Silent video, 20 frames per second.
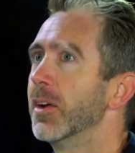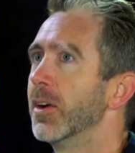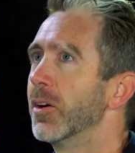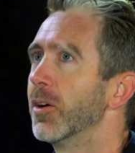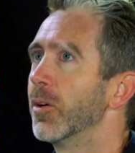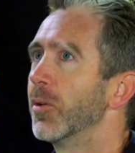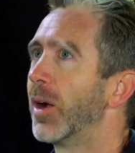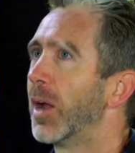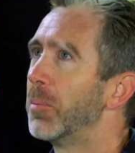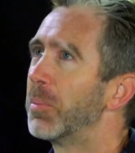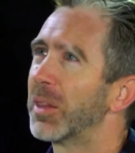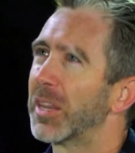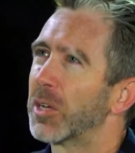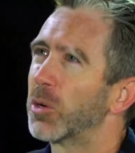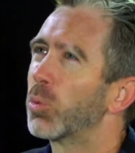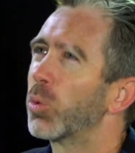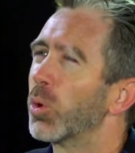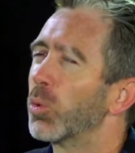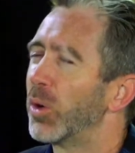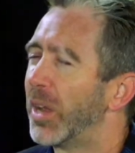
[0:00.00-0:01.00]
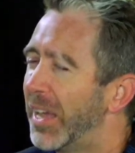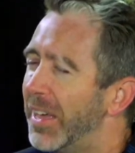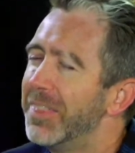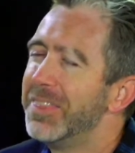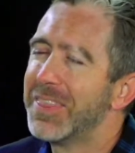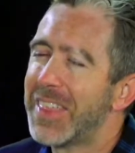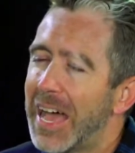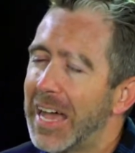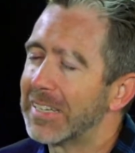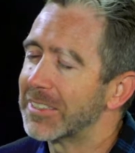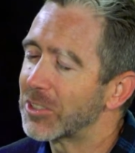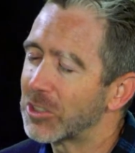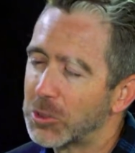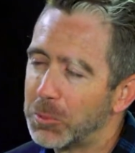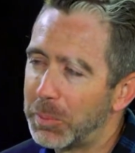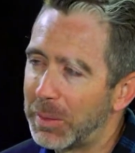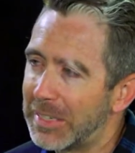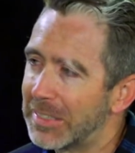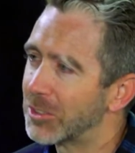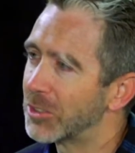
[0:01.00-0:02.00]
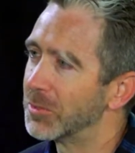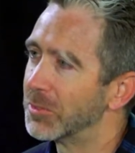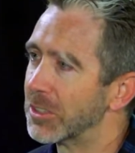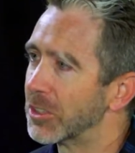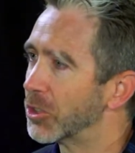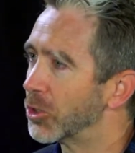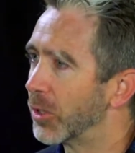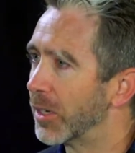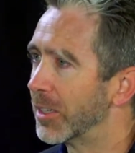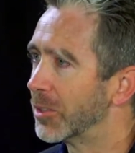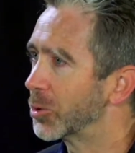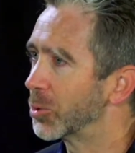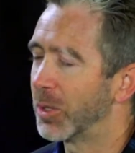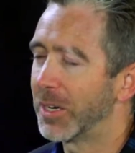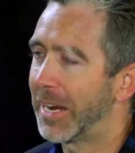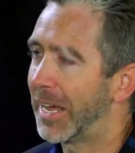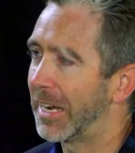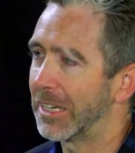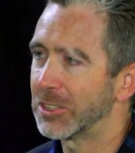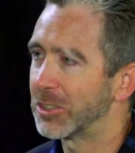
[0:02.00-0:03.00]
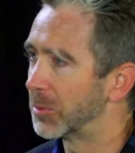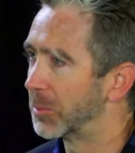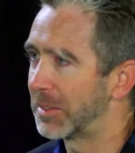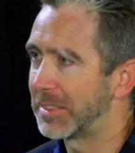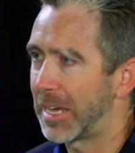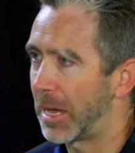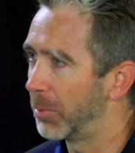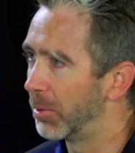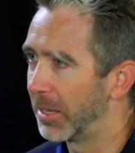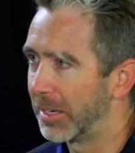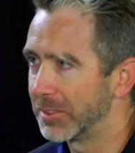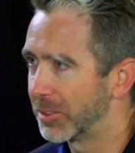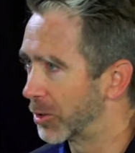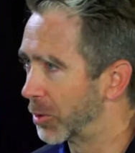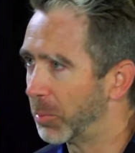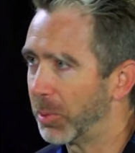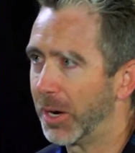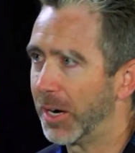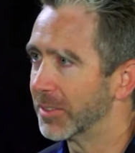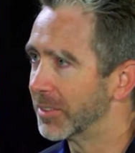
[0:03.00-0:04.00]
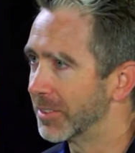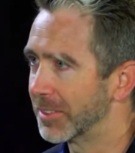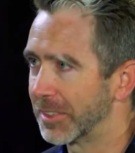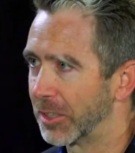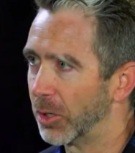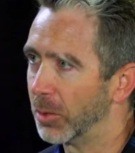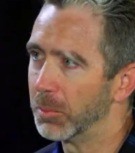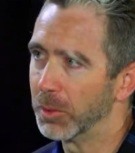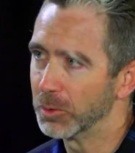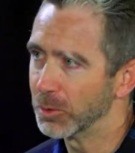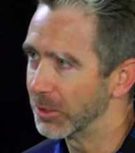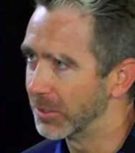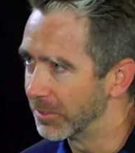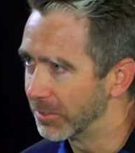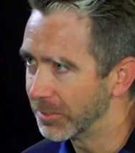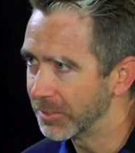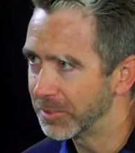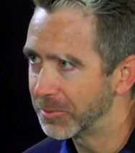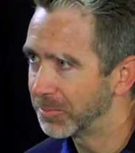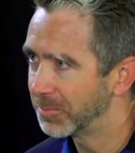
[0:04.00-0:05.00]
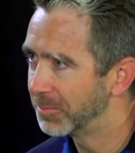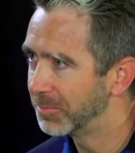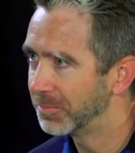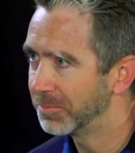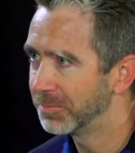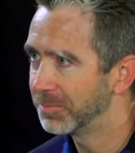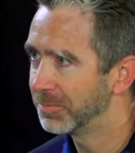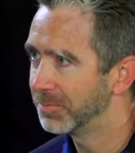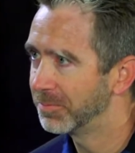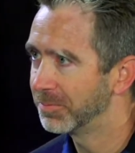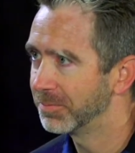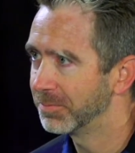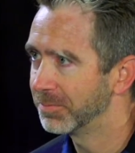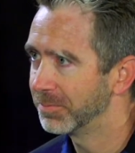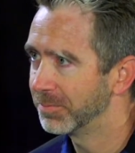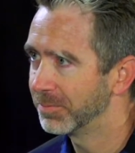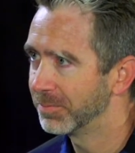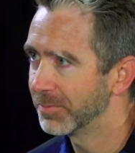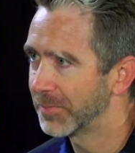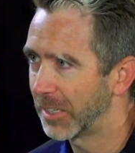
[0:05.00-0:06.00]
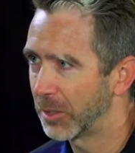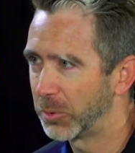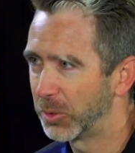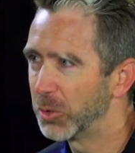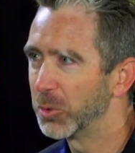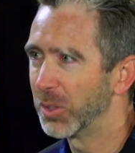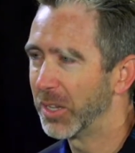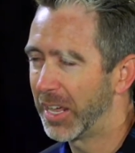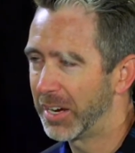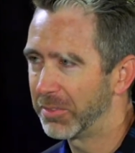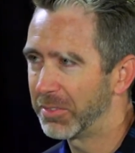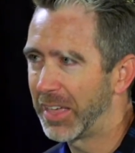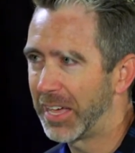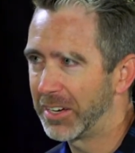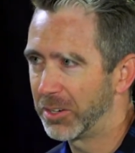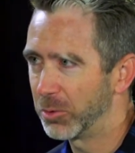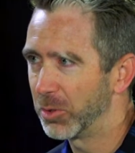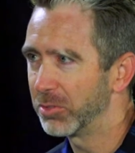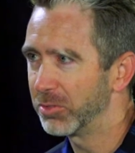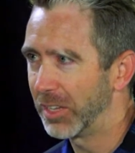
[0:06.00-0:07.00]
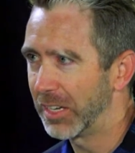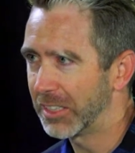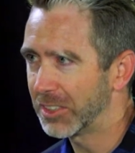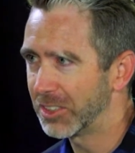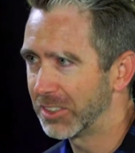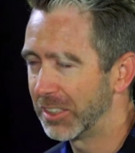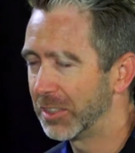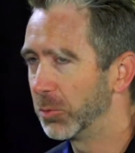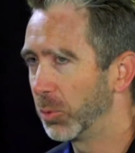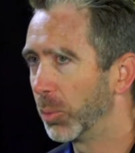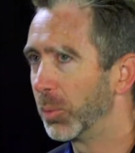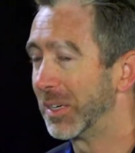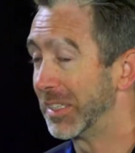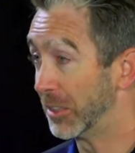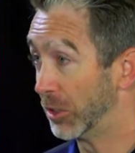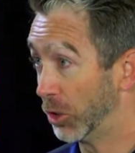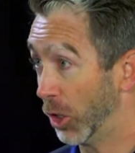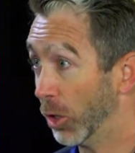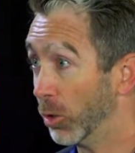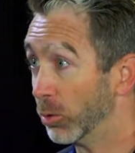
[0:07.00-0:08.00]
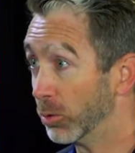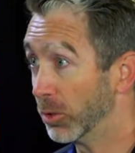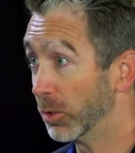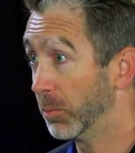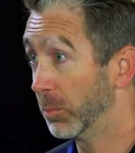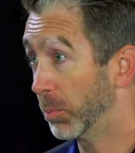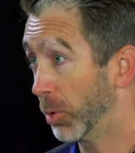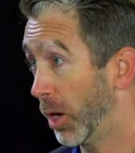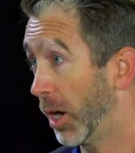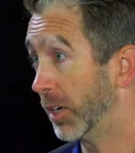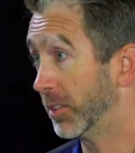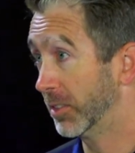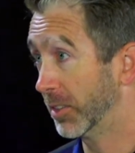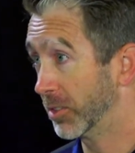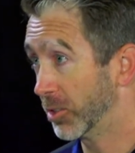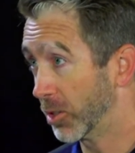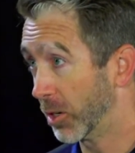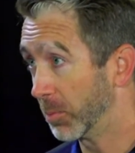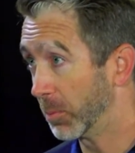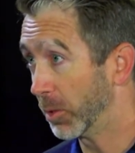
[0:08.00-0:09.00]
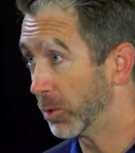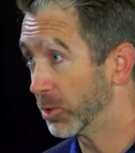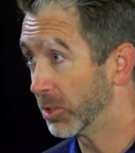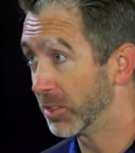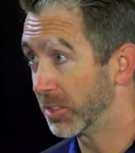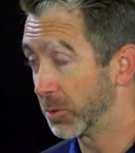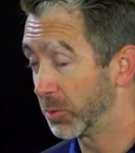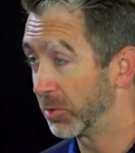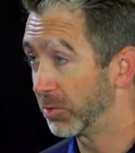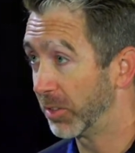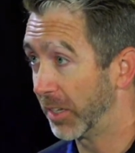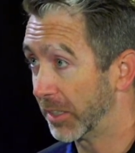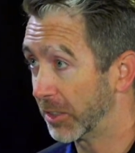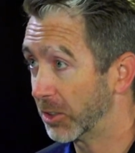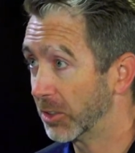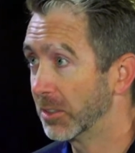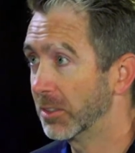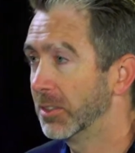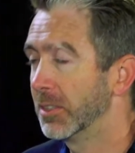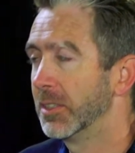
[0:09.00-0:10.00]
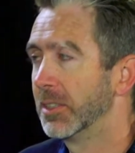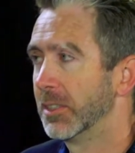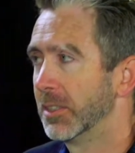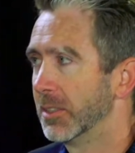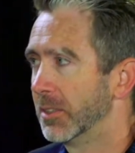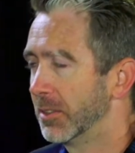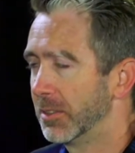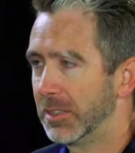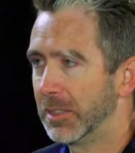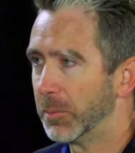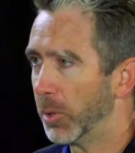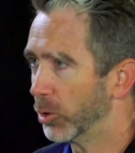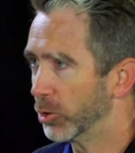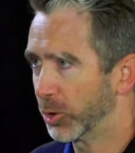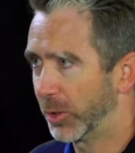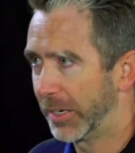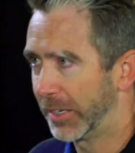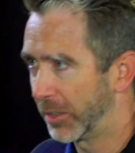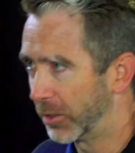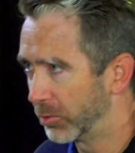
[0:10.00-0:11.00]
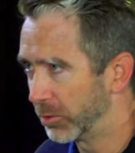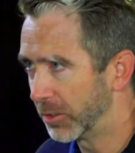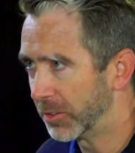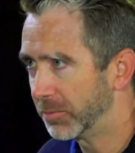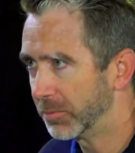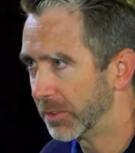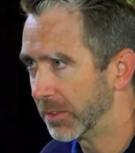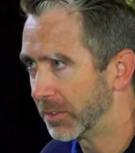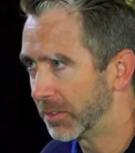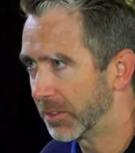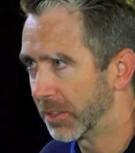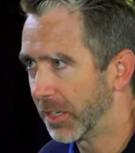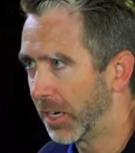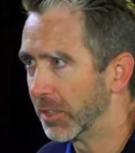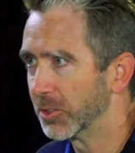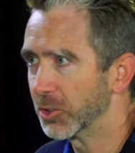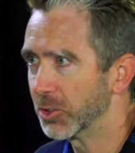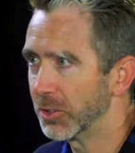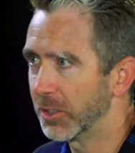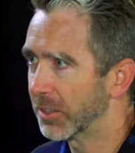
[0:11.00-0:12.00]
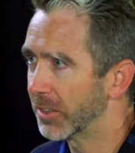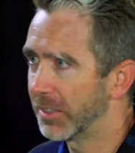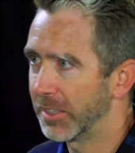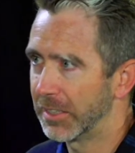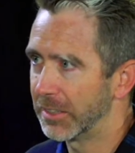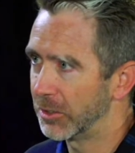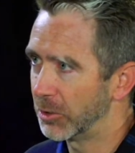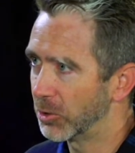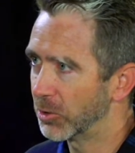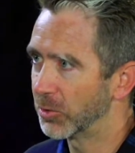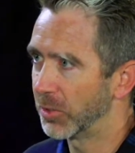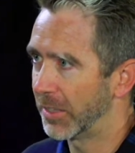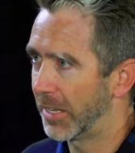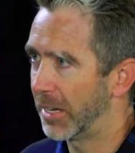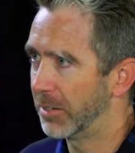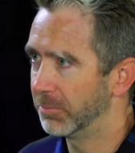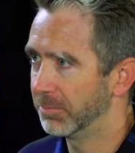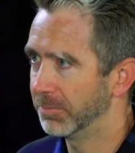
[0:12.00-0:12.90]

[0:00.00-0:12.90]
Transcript: Right, but, like, we're in that space of distress, we're not actually metabolizing or processing our emotions. Yeah. Like, we do a lot of that in reflection. And when we don't process our emotions in reflection, emotional hangover is the construct that I use for that.